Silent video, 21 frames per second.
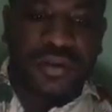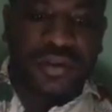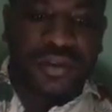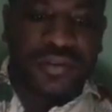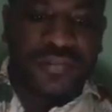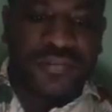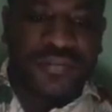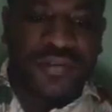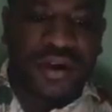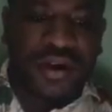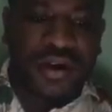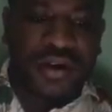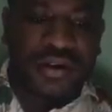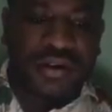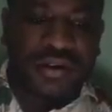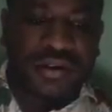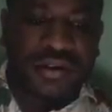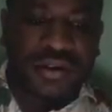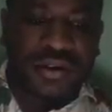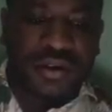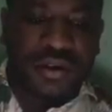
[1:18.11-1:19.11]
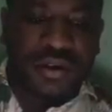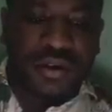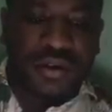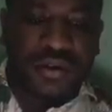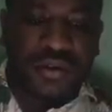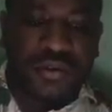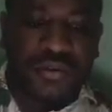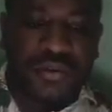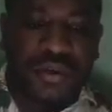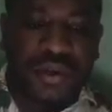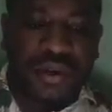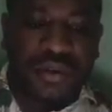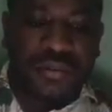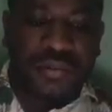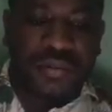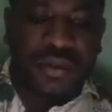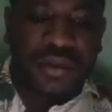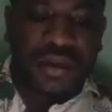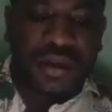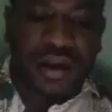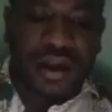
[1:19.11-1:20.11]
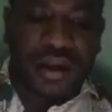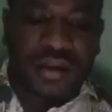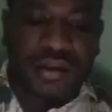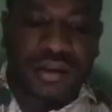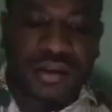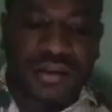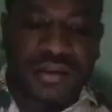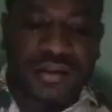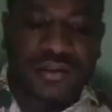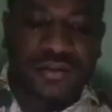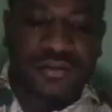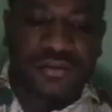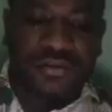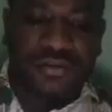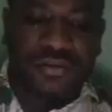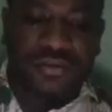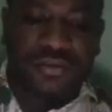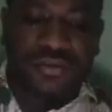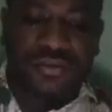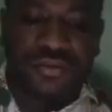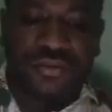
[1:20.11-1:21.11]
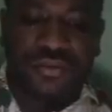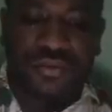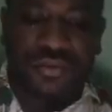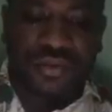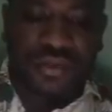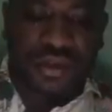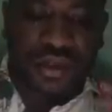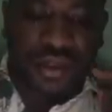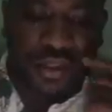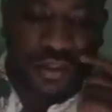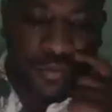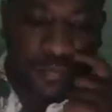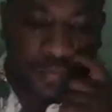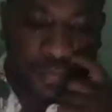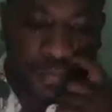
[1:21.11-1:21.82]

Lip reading: The first, you will be asked to sit